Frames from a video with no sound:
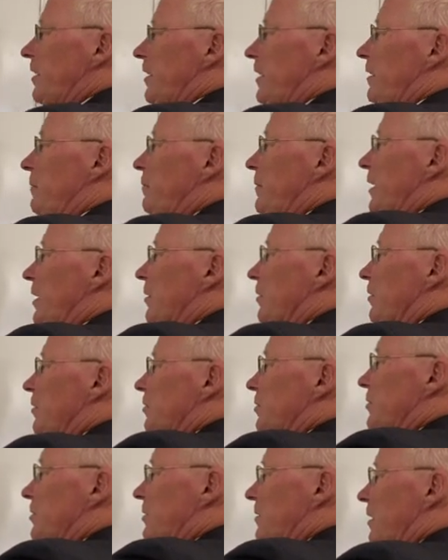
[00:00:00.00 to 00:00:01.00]
in
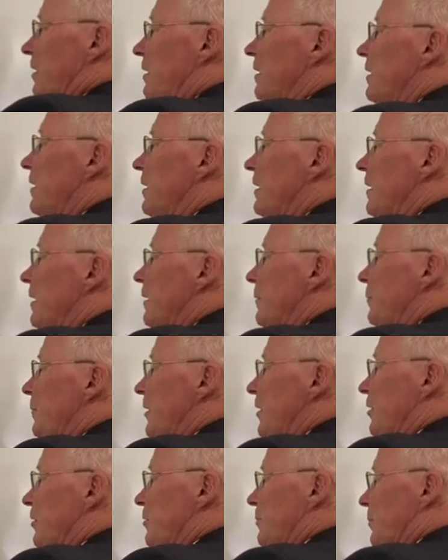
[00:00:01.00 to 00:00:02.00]
meters
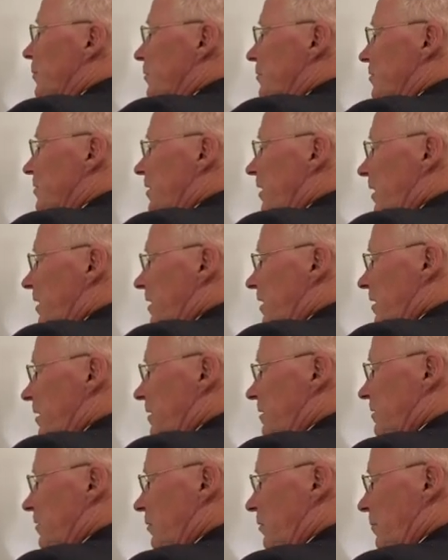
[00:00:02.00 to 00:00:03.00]
per
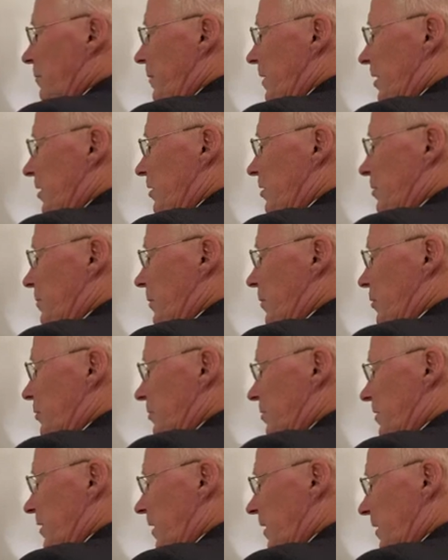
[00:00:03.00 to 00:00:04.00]
second, or meters per
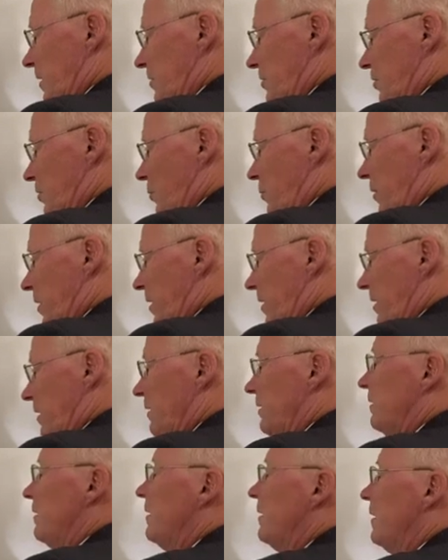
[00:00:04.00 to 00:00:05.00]
second
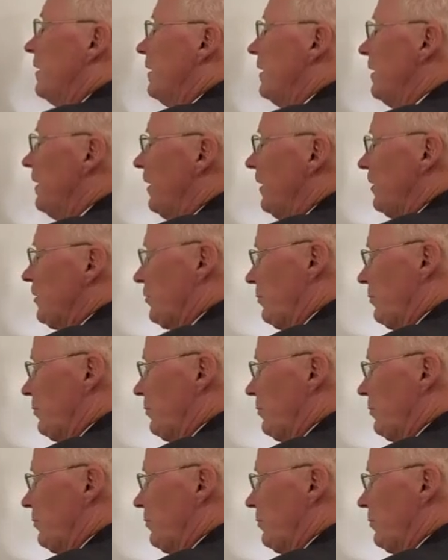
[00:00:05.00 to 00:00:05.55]
squared, as